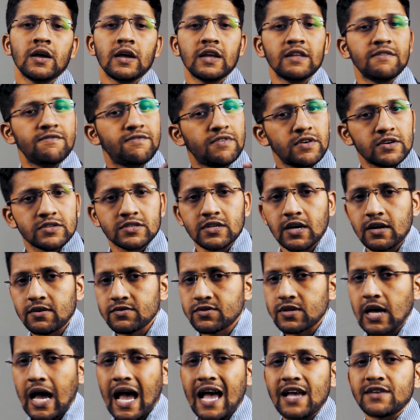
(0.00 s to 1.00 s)
In first
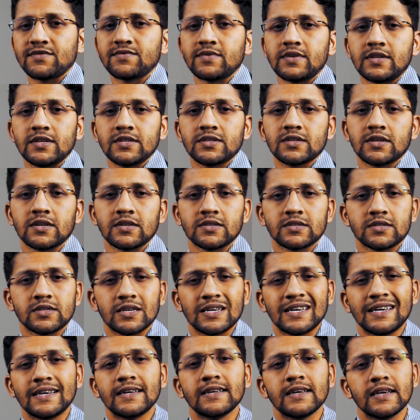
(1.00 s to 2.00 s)
house, as we discussed,
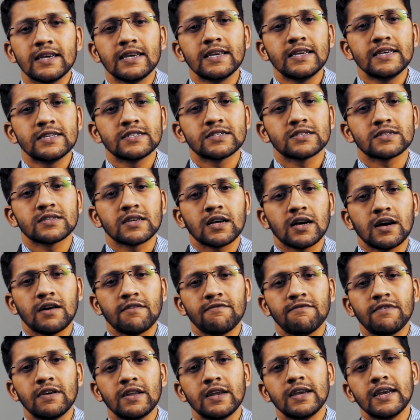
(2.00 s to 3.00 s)
it is a
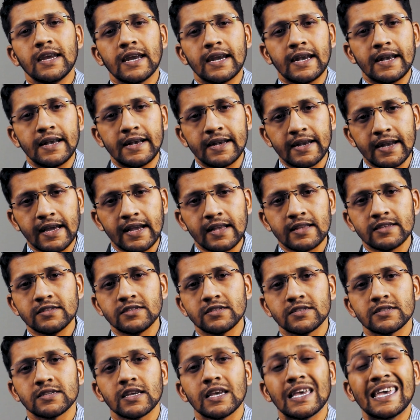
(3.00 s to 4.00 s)
very
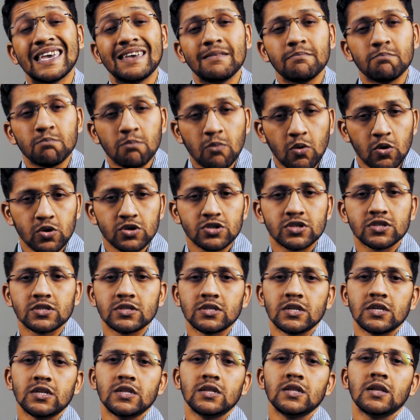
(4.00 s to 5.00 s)
intense
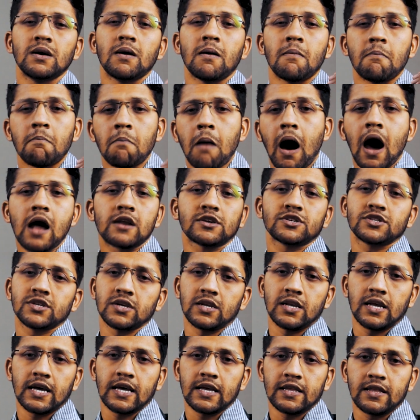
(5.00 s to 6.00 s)
emotional
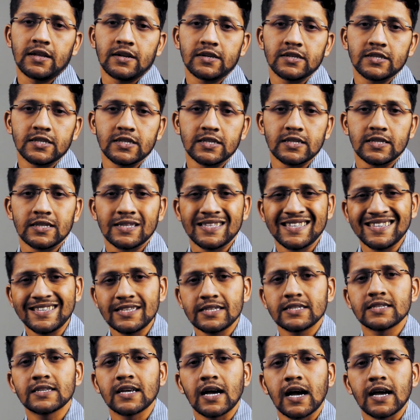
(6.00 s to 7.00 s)
martial energy.
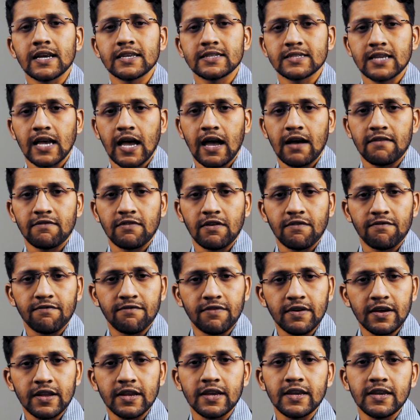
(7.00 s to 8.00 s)
These guys have a
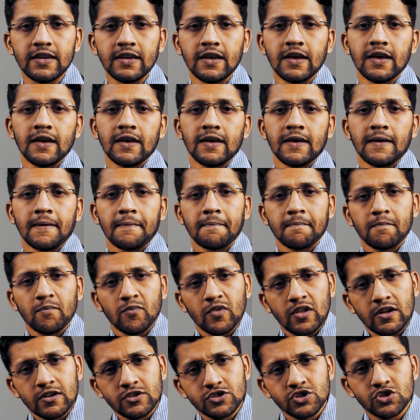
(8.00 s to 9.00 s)
very
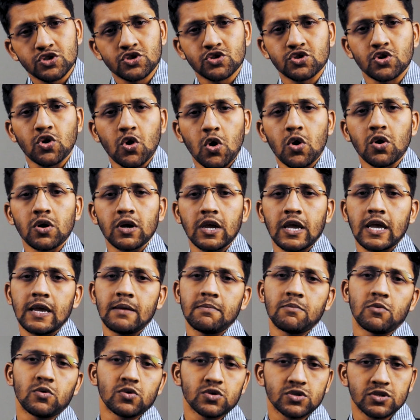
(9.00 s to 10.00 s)
strong
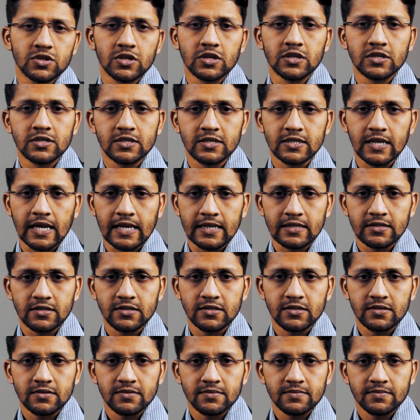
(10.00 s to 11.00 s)
emotional
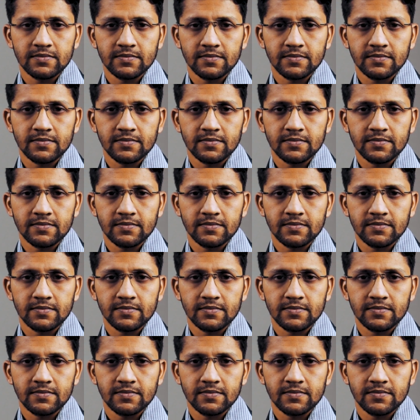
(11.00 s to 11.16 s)
sense.